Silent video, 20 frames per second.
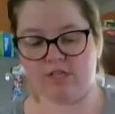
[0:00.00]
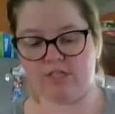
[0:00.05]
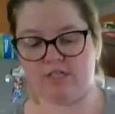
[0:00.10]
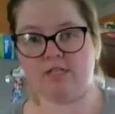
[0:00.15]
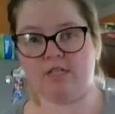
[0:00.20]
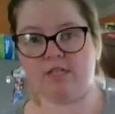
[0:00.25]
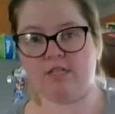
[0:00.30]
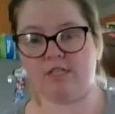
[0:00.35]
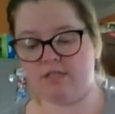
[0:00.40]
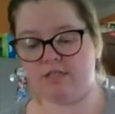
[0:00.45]

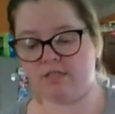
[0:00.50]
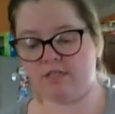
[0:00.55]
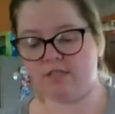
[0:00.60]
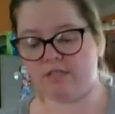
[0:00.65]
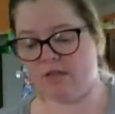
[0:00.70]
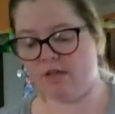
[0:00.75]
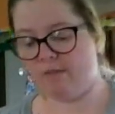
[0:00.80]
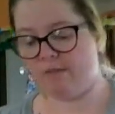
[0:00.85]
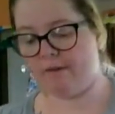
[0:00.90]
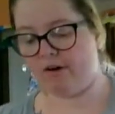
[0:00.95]
this
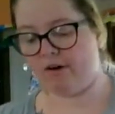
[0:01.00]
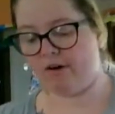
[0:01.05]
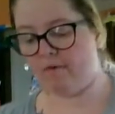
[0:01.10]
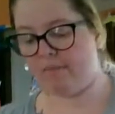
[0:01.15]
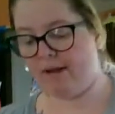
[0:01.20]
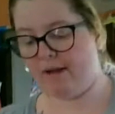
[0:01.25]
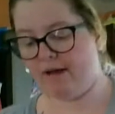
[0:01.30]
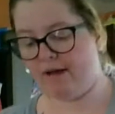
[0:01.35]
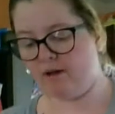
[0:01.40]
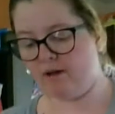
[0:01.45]
is about
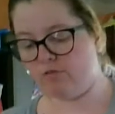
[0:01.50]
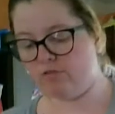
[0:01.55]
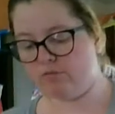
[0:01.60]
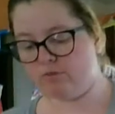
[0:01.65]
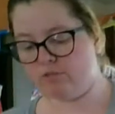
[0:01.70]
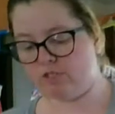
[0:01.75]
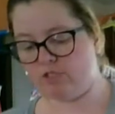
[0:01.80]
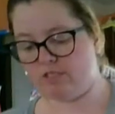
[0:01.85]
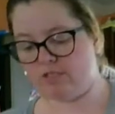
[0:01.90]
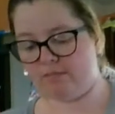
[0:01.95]
a pound,
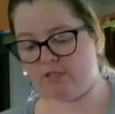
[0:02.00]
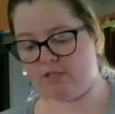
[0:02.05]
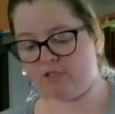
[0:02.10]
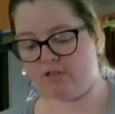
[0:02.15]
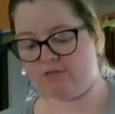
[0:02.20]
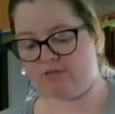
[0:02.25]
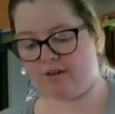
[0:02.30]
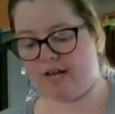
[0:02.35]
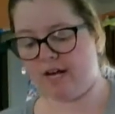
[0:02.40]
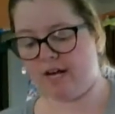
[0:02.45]
which is how much
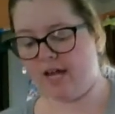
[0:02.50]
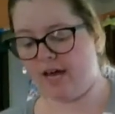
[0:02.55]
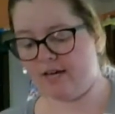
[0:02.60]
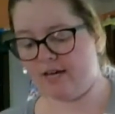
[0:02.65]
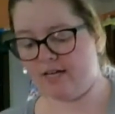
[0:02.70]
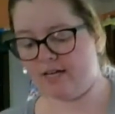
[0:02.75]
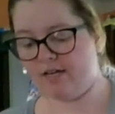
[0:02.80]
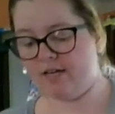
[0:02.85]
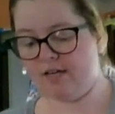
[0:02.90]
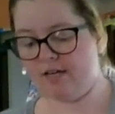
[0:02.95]
I've got to add
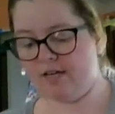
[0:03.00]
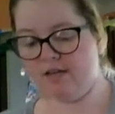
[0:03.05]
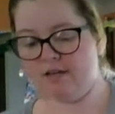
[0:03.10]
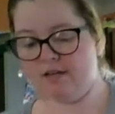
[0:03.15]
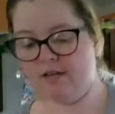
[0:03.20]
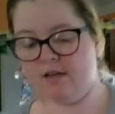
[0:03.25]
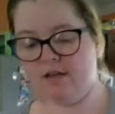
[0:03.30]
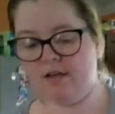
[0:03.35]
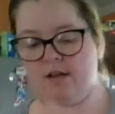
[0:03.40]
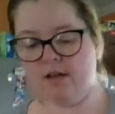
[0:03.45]
in.
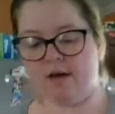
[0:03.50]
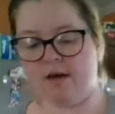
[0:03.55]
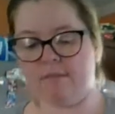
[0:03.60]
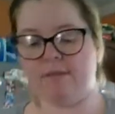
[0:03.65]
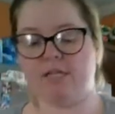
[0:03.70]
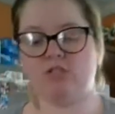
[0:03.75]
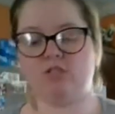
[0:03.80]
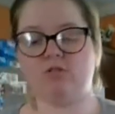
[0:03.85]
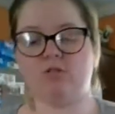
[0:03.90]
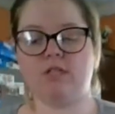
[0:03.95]
I'm going
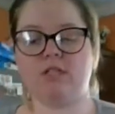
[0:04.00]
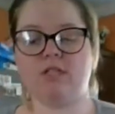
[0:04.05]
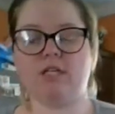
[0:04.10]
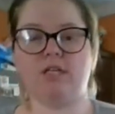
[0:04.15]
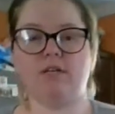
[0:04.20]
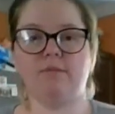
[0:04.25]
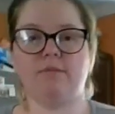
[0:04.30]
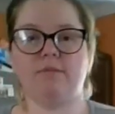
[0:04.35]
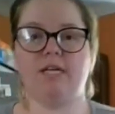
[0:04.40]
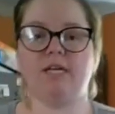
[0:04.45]
to do a little
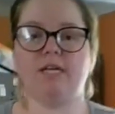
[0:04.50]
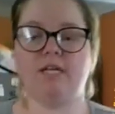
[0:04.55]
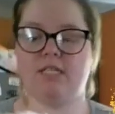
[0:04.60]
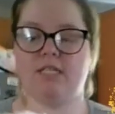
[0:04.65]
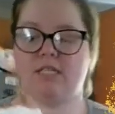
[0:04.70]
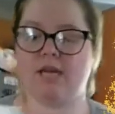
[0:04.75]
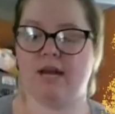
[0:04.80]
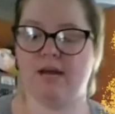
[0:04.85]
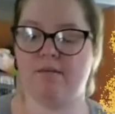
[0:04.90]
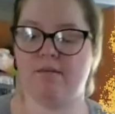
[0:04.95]
bit at a
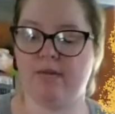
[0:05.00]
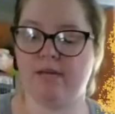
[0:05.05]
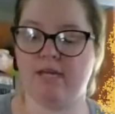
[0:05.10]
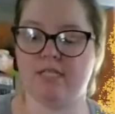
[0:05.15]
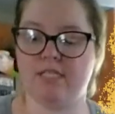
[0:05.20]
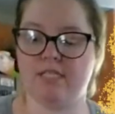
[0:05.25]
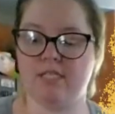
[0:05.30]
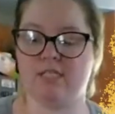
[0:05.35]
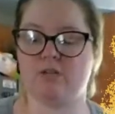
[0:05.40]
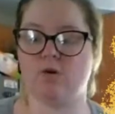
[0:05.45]
time because it's
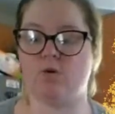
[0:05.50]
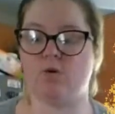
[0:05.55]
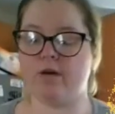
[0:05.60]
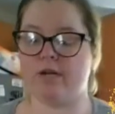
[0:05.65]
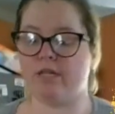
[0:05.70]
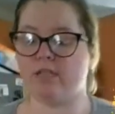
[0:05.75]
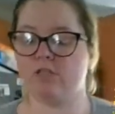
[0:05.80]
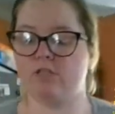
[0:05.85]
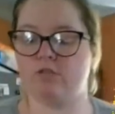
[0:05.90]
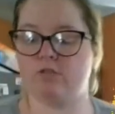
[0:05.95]
going
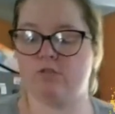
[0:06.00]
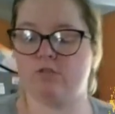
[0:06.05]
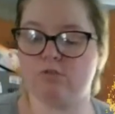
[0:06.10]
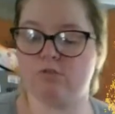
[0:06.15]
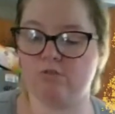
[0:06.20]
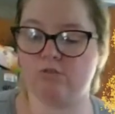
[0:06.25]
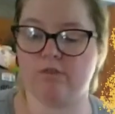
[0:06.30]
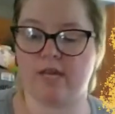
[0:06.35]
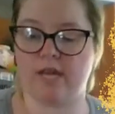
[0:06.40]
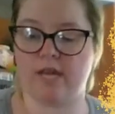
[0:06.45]
to
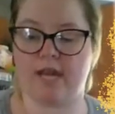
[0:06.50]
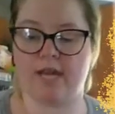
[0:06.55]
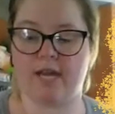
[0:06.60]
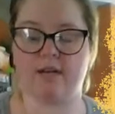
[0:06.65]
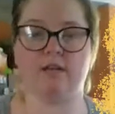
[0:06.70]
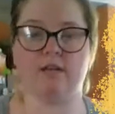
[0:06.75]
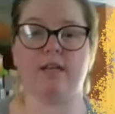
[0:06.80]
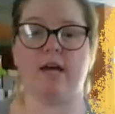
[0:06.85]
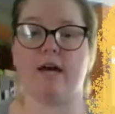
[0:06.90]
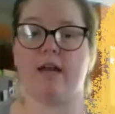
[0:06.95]
create a
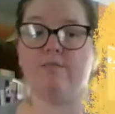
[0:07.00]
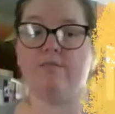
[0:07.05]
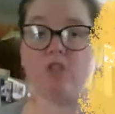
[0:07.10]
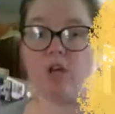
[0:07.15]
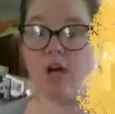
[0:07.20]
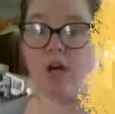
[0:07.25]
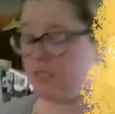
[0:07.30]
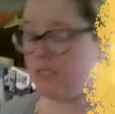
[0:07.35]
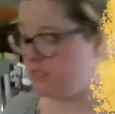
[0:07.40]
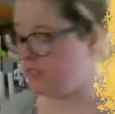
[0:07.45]
lot of
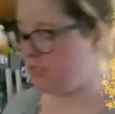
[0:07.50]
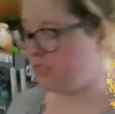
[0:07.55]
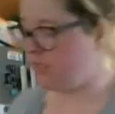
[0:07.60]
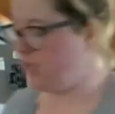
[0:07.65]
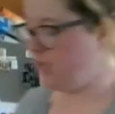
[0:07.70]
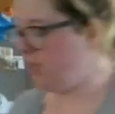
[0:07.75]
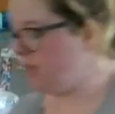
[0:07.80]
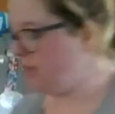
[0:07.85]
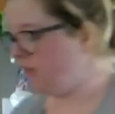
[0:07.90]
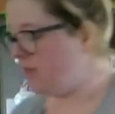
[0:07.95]
dust
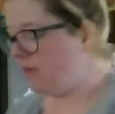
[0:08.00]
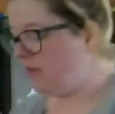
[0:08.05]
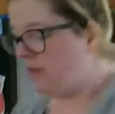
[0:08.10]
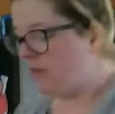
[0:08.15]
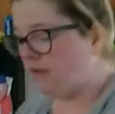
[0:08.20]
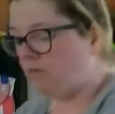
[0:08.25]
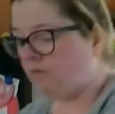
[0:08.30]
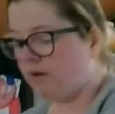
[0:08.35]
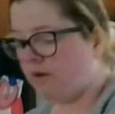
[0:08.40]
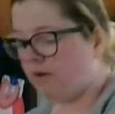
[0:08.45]
when
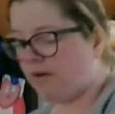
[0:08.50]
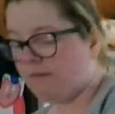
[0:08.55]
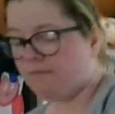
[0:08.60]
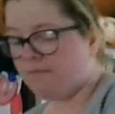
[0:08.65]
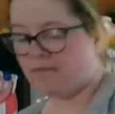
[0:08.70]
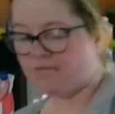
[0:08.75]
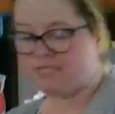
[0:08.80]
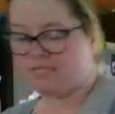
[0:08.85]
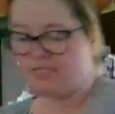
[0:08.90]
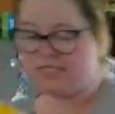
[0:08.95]
I mix
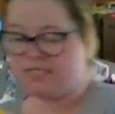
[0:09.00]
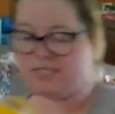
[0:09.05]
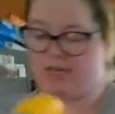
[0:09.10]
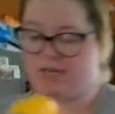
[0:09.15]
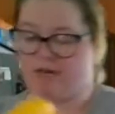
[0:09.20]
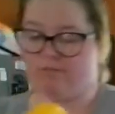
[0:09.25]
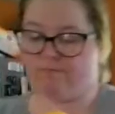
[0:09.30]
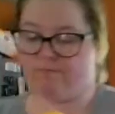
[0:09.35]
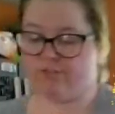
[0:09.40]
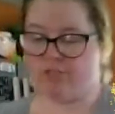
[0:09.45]
this in.
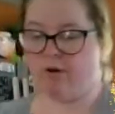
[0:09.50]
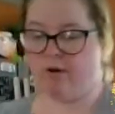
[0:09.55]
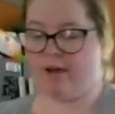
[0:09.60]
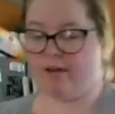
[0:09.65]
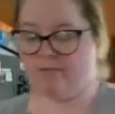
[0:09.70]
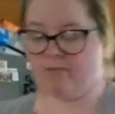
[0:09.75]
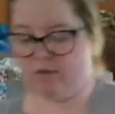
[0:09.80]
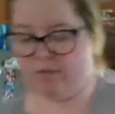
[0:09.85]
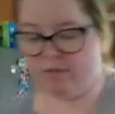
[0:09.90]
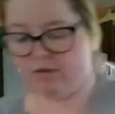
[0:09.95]
So I've only
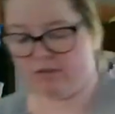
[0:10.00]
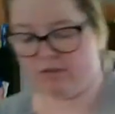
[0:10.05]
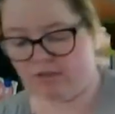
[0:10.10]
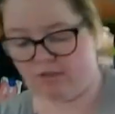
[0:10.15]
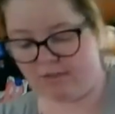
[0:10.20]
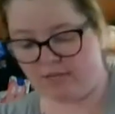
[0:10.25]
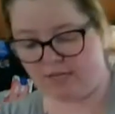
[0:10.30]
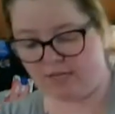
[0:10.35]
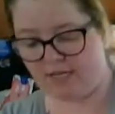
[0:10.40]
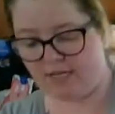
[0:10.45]
put a little bit
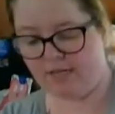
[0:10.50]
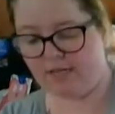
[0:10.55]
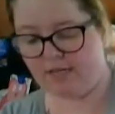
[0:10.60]
in.